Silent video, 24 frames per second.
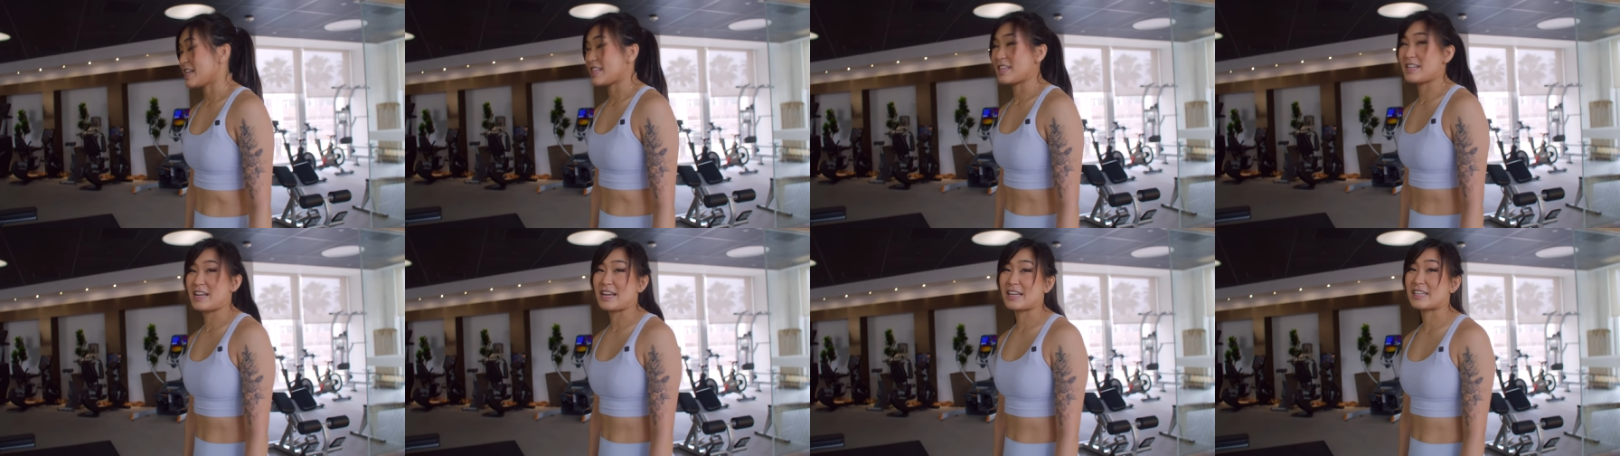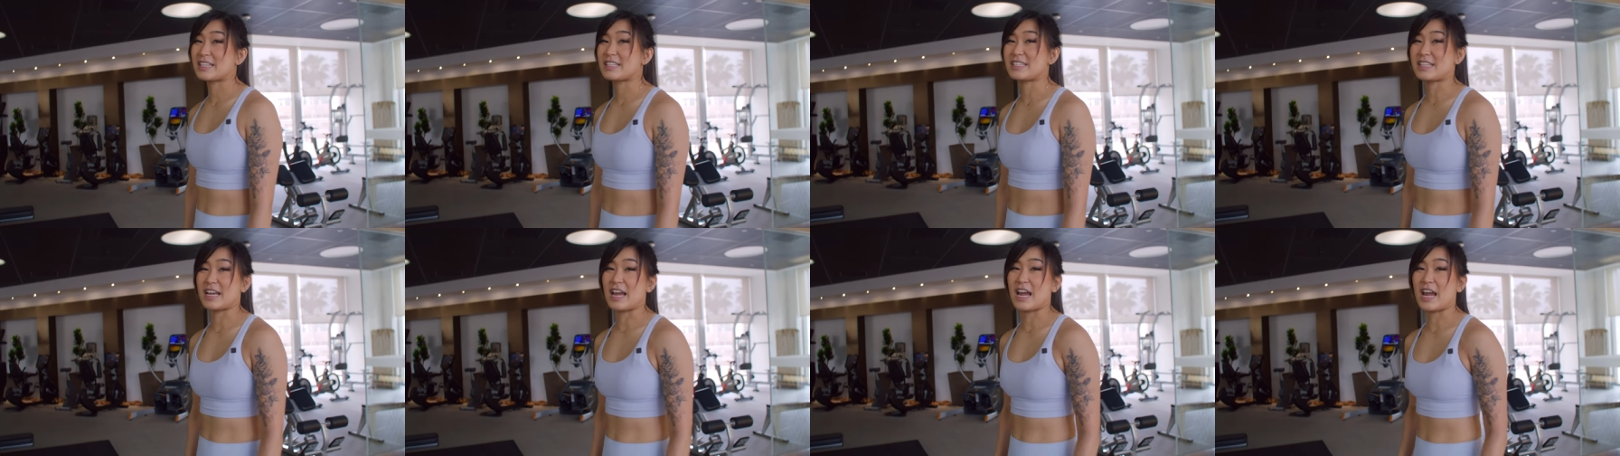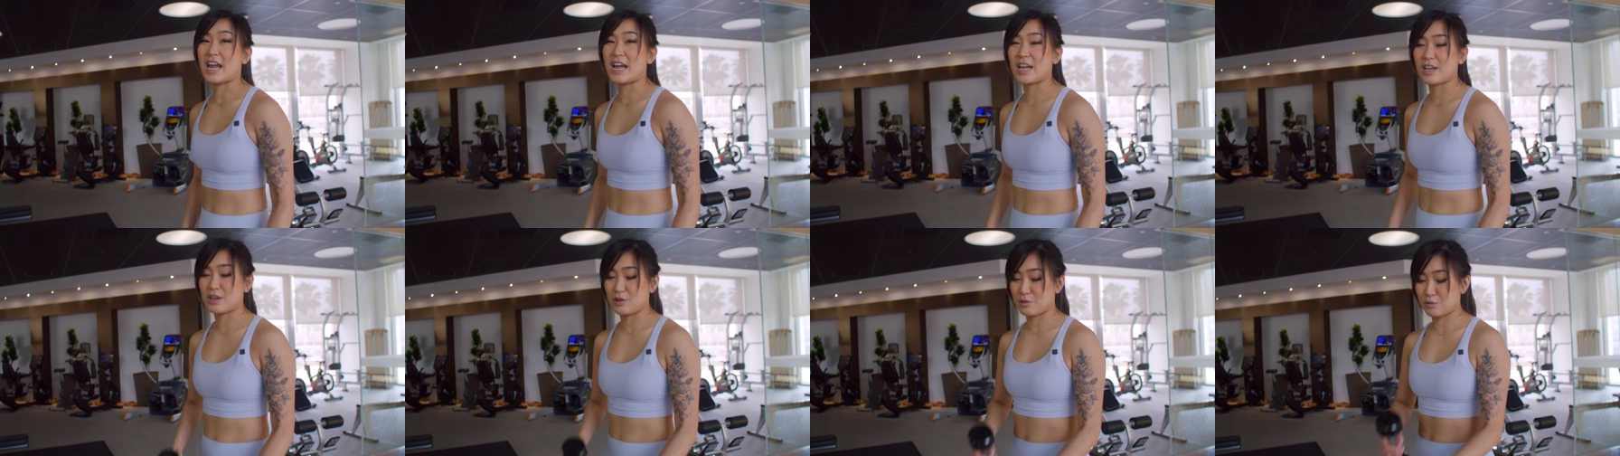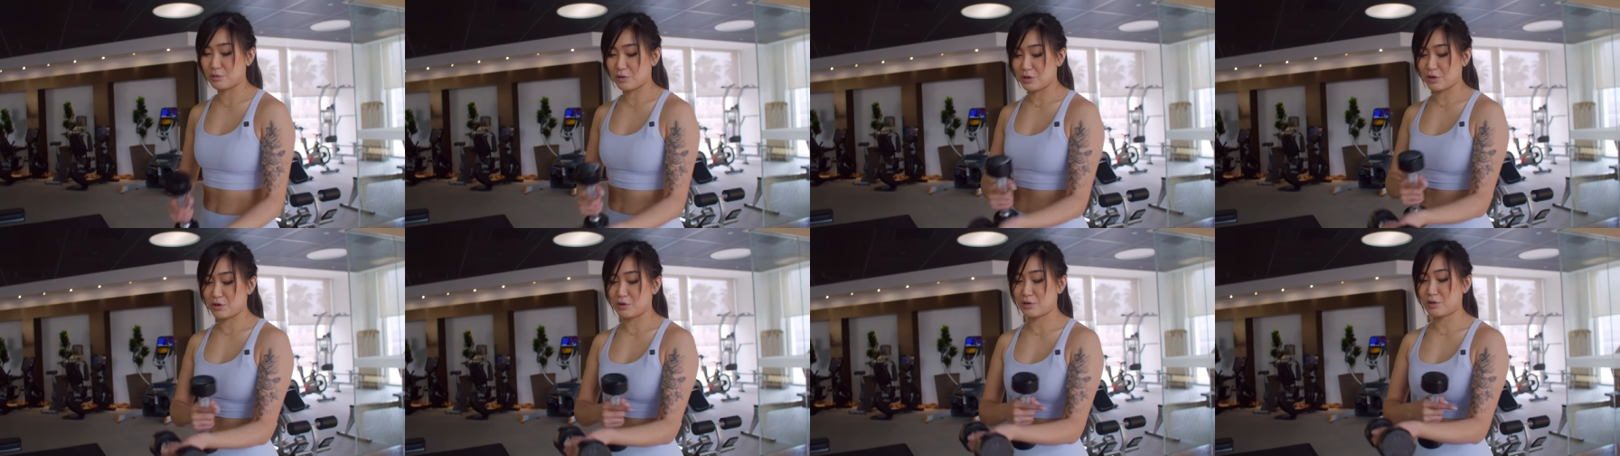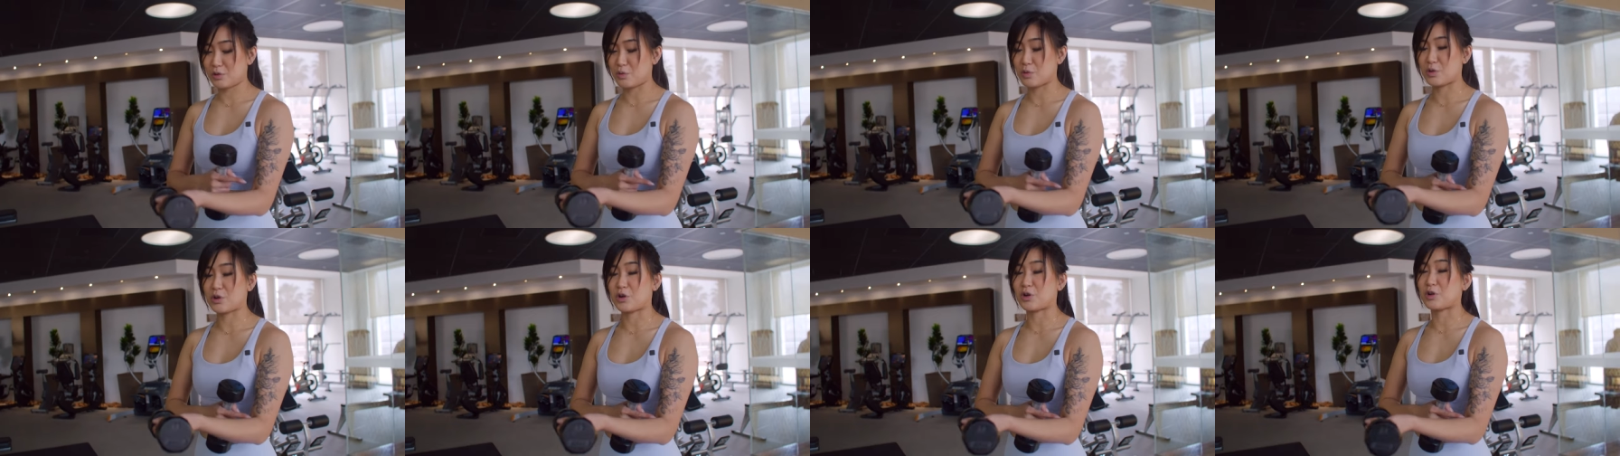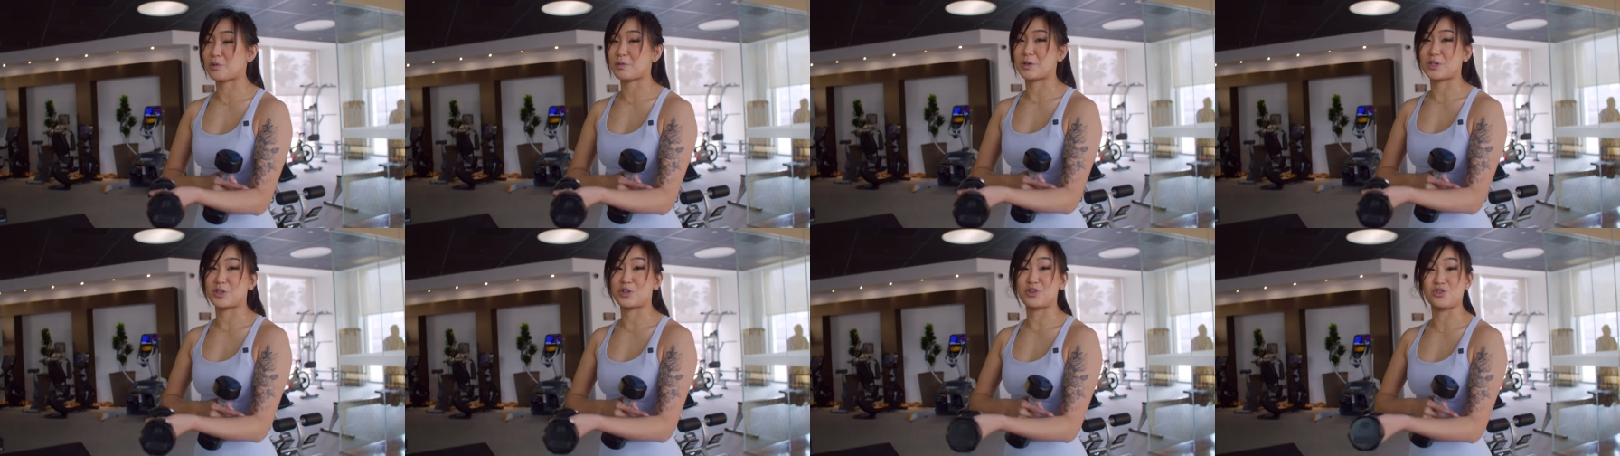The next day, you literally, you're
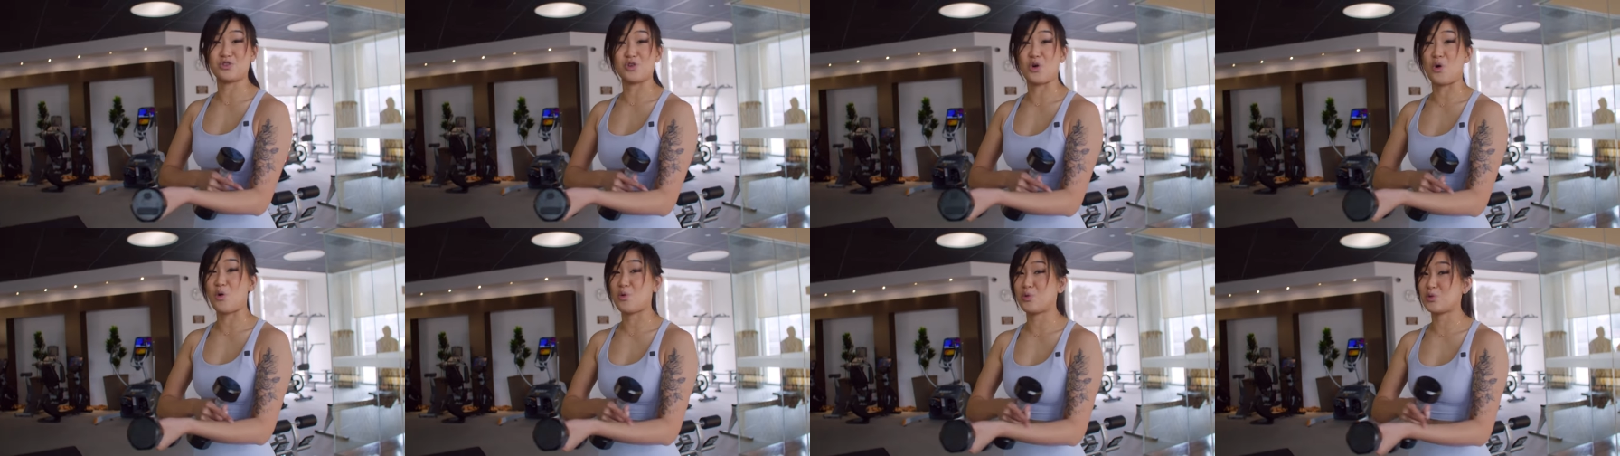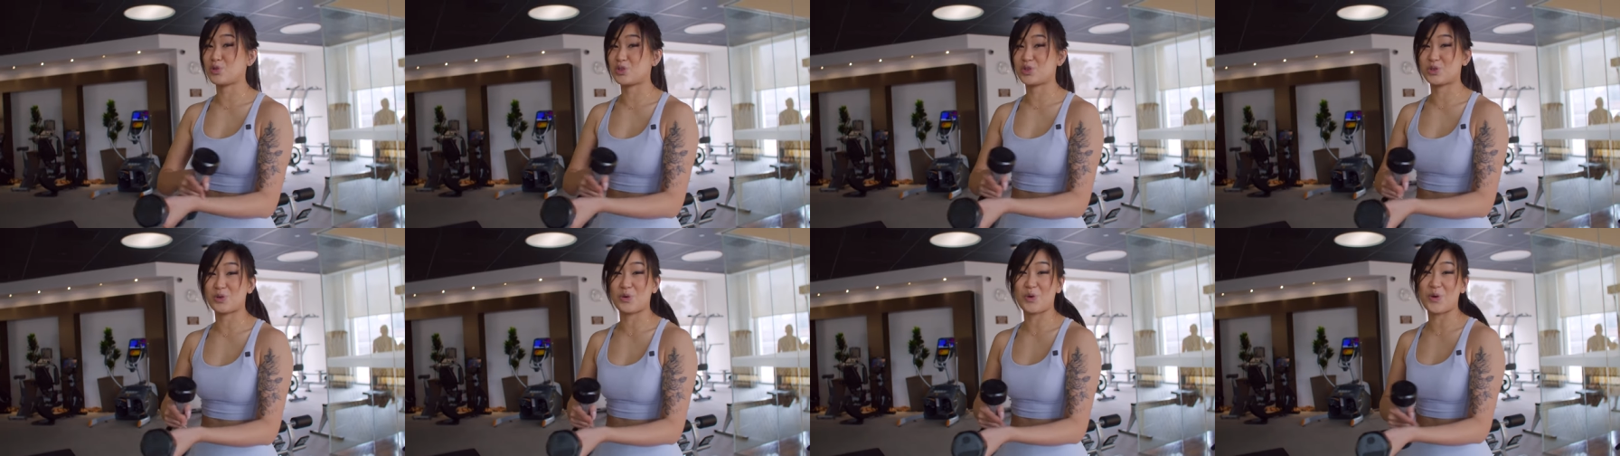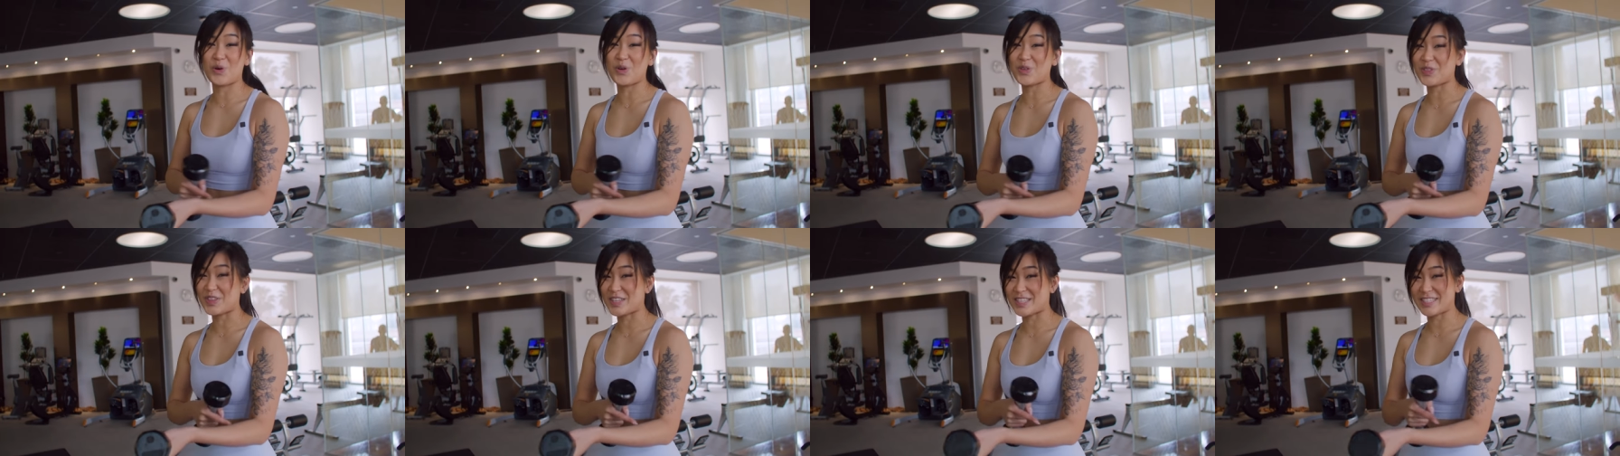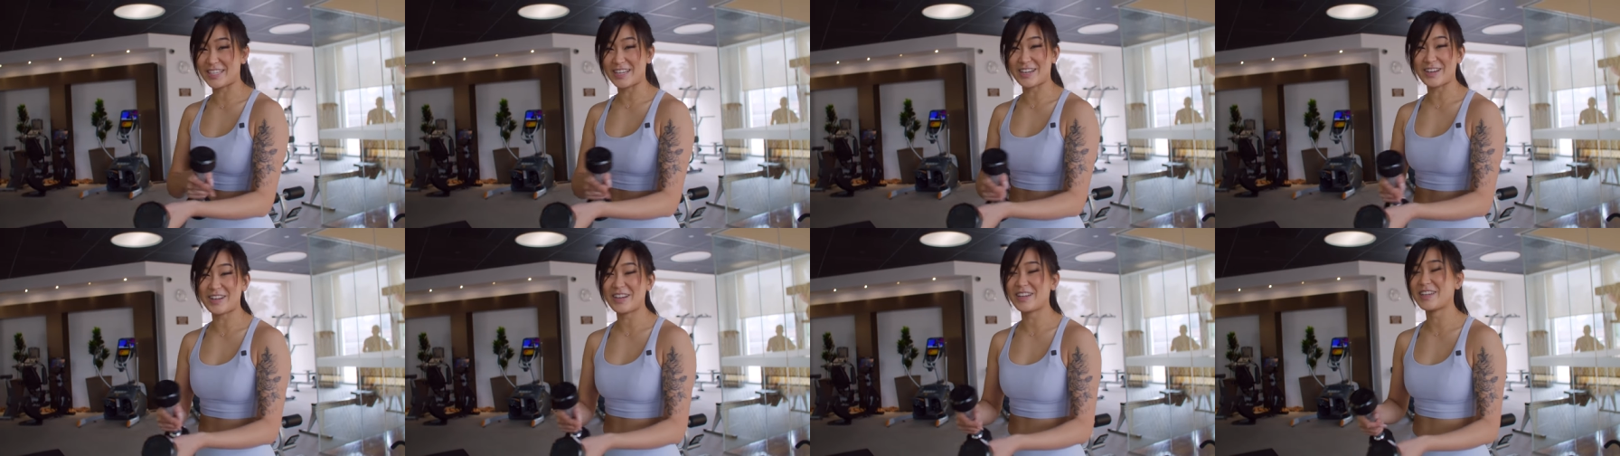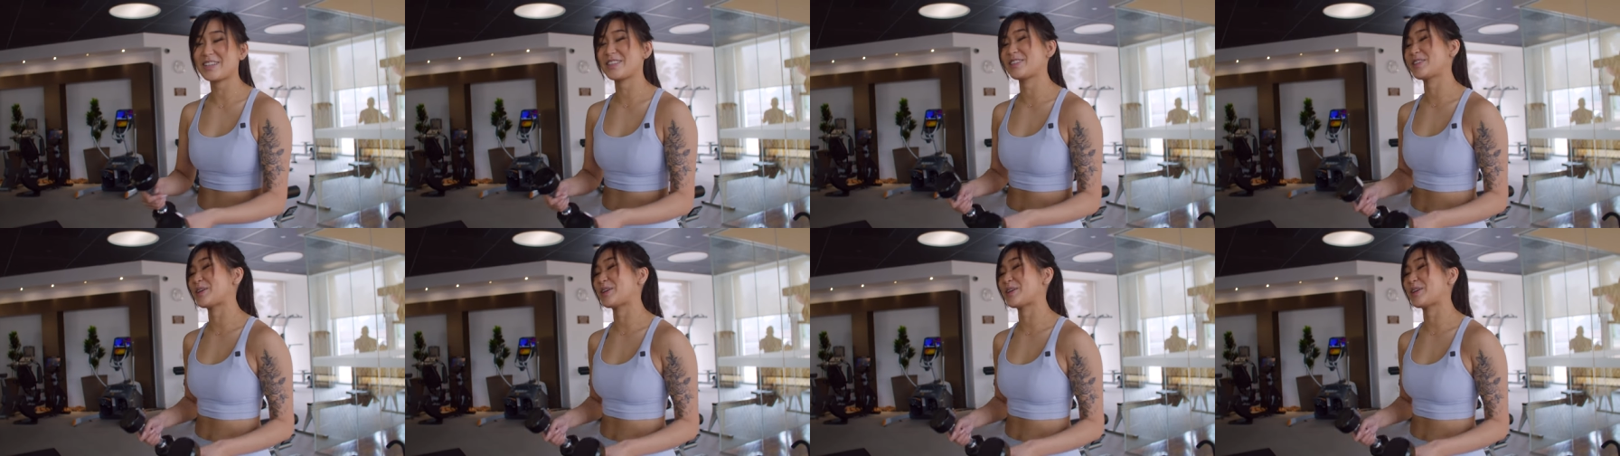gonna be so sore in this area.